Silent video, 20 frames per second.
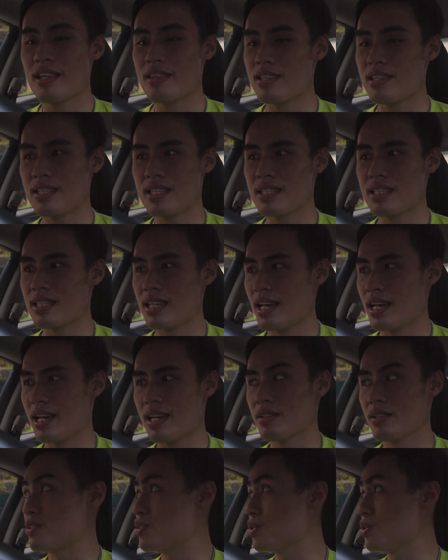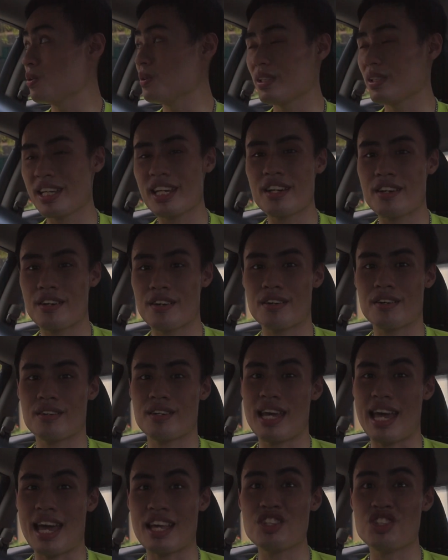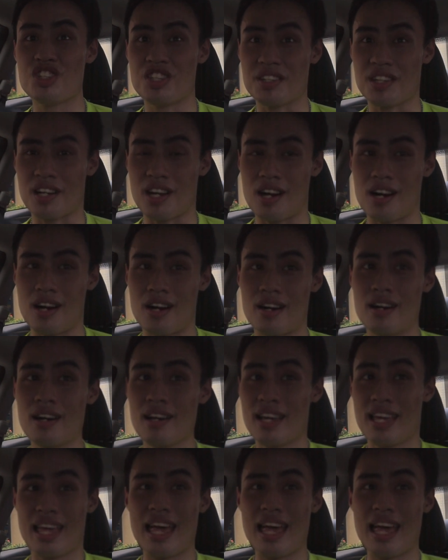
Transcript: This is a 2-liter engine car,